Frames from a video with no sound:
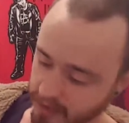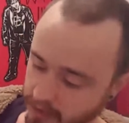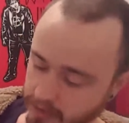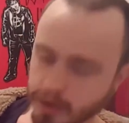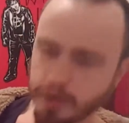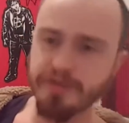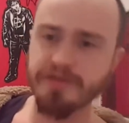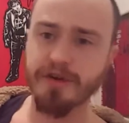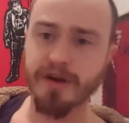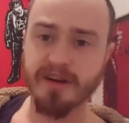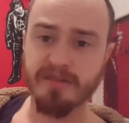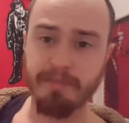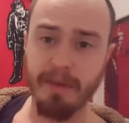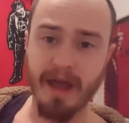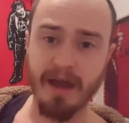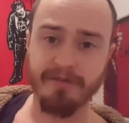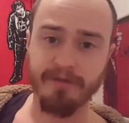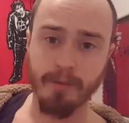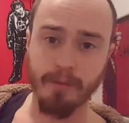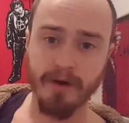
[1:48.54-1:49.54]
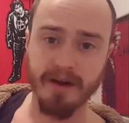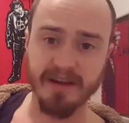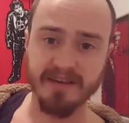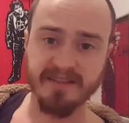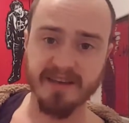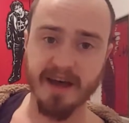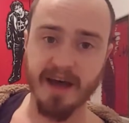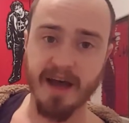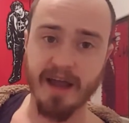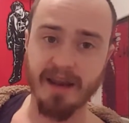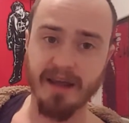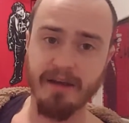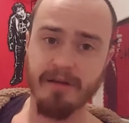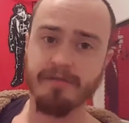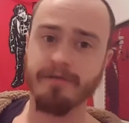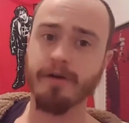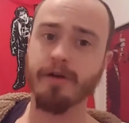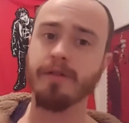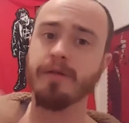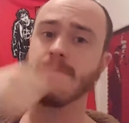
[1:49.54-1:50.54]
Loser gets banned from ringside
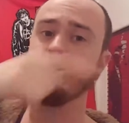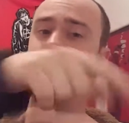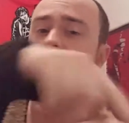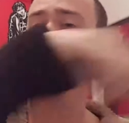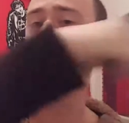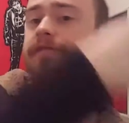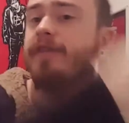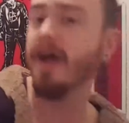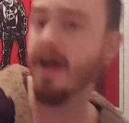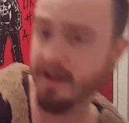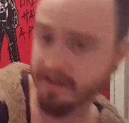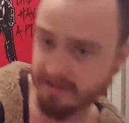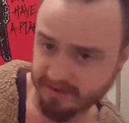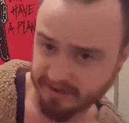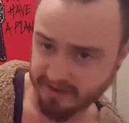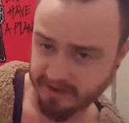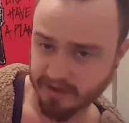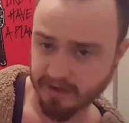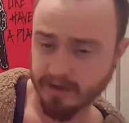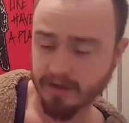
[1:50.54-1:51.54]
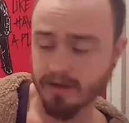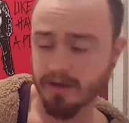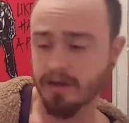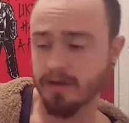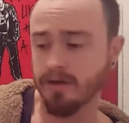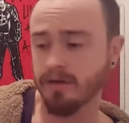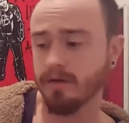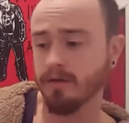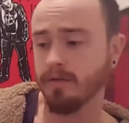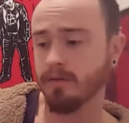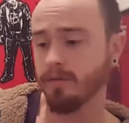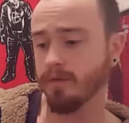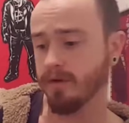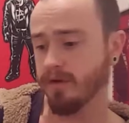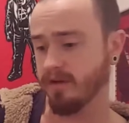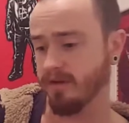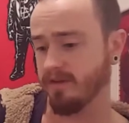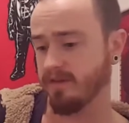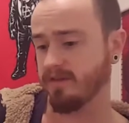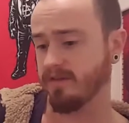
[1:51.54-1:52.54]
for the main event,
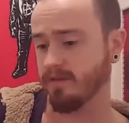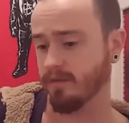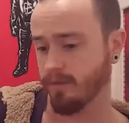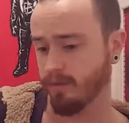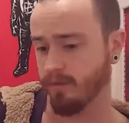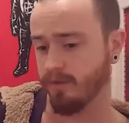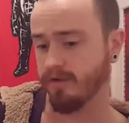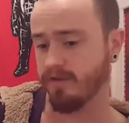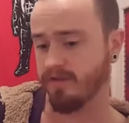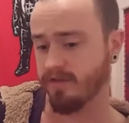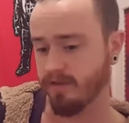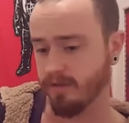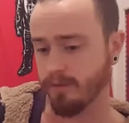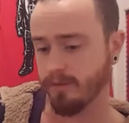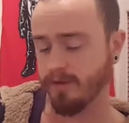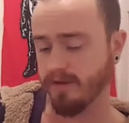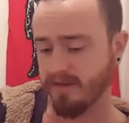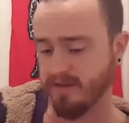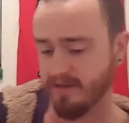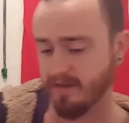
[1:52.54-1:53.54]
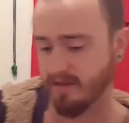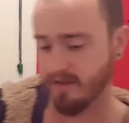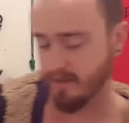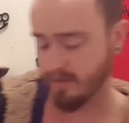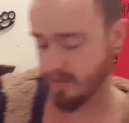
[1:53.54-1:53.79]
which was